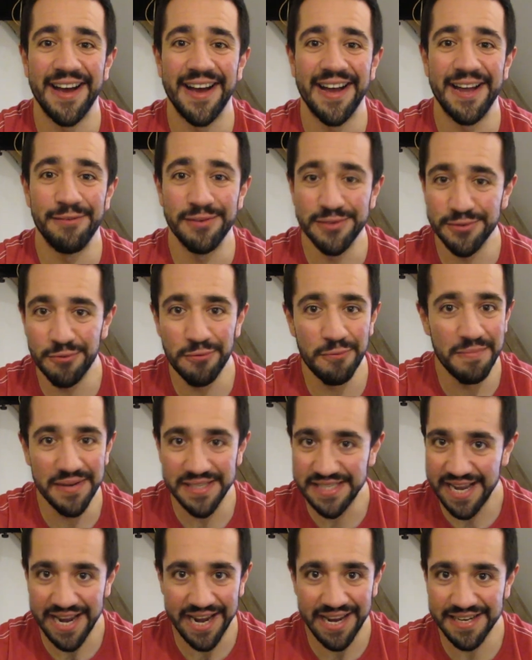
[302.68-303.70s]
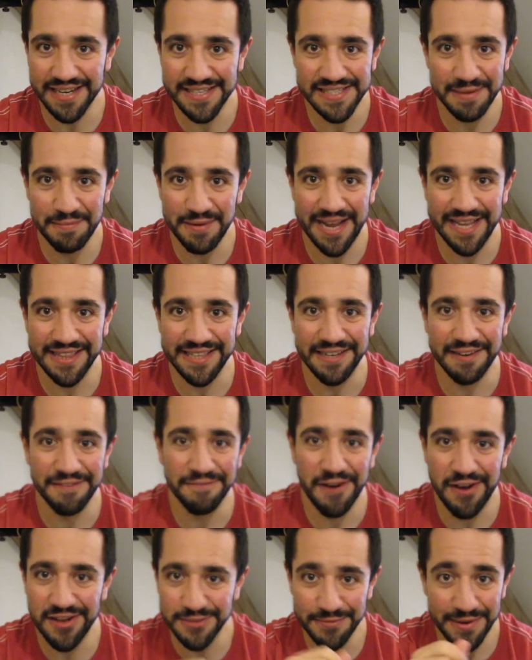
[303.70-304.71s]
it was all meticulously planned in
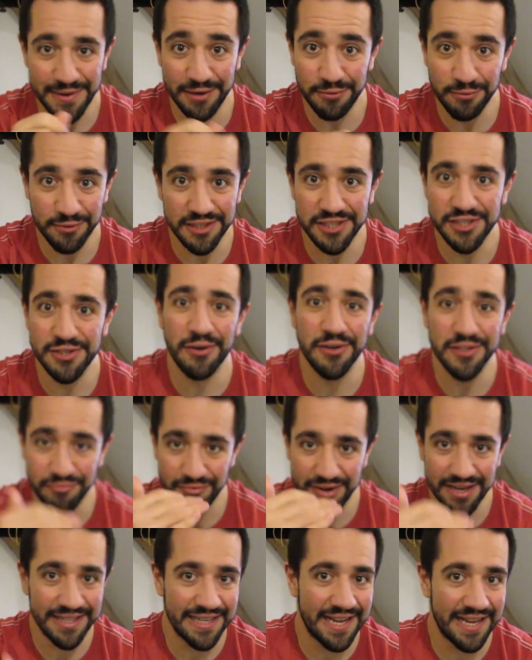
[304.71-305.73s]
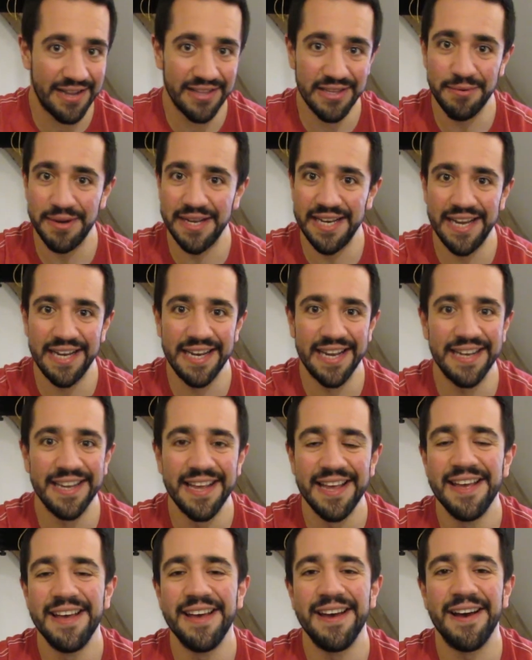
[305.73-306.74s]
advance. We had all the shots written down that we needed,
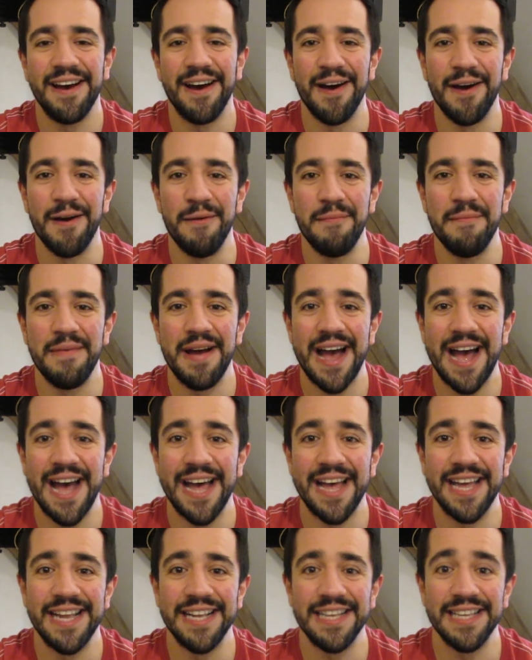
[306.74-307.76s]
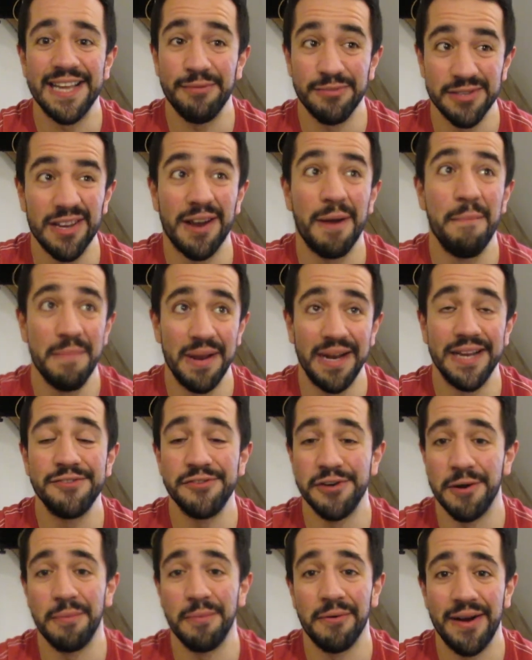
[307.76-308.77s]
and it was like a
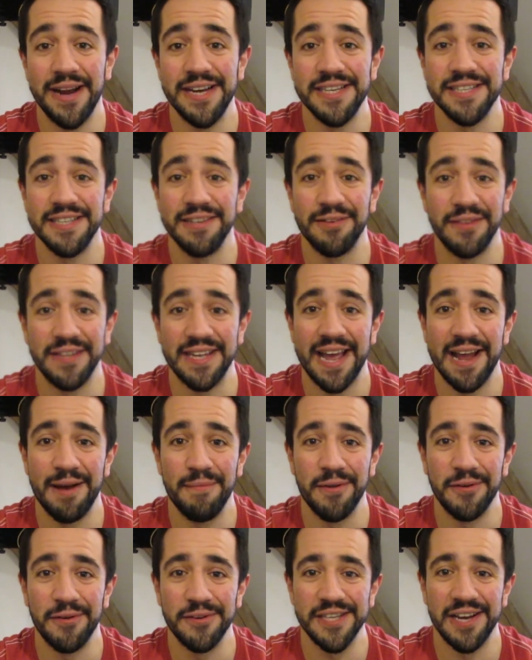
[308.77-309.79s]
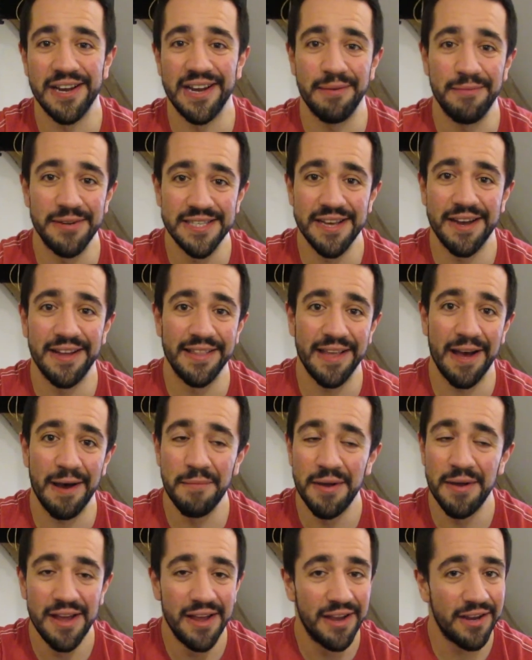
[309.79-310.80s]
military operation on the day. I'm not joking. We turned
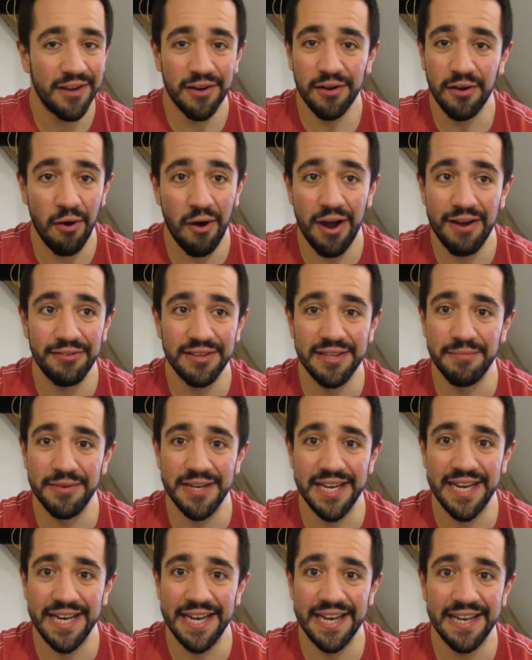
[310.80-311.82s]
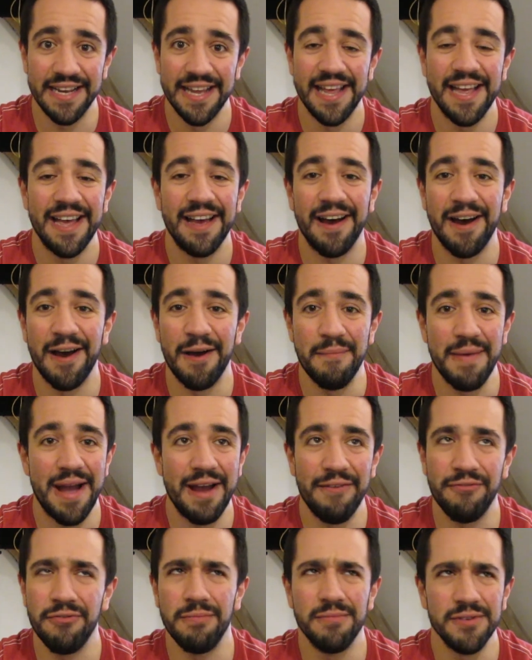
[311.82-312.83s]
up, got everything we needed.
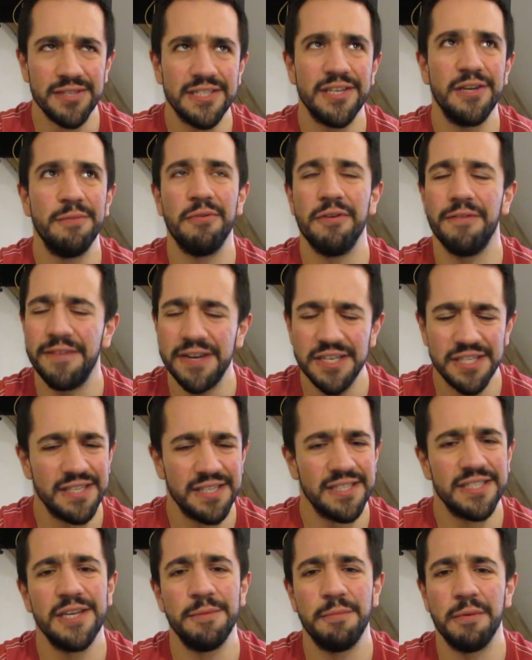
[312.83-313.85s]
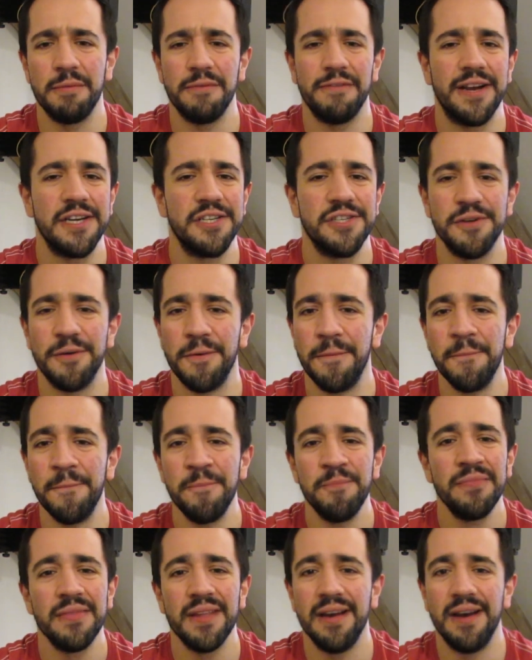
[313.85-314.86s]
Everyone was super efficient, super professional.
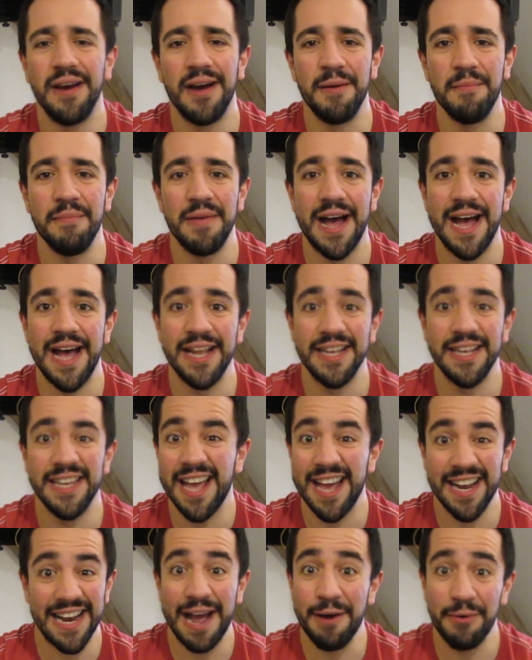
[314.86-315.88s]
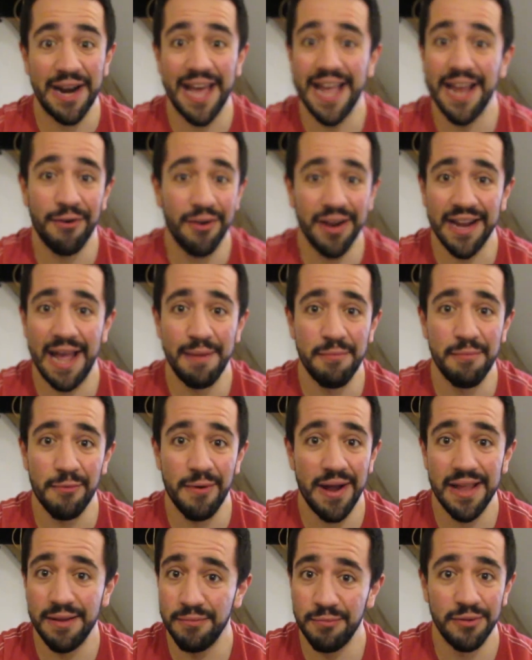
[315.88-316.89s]
And yeah, an hour later I came
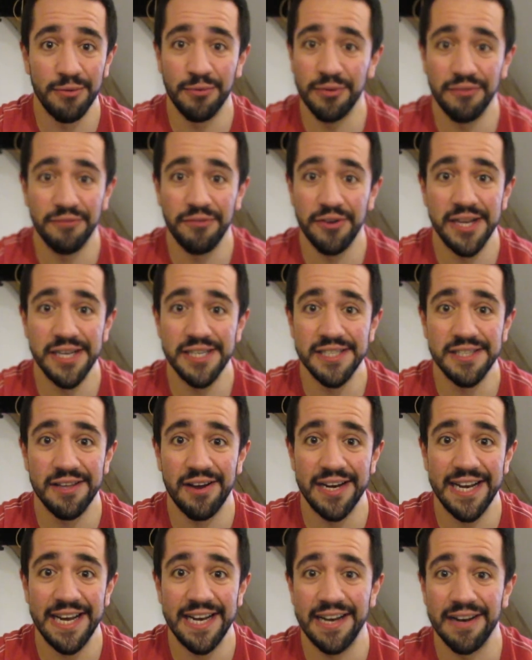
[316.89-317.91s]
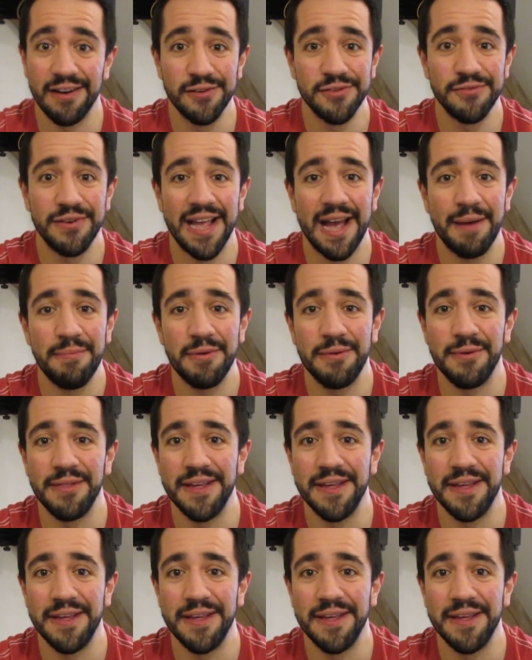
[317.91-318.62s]
away with all the footage that I needed, and I was really happy with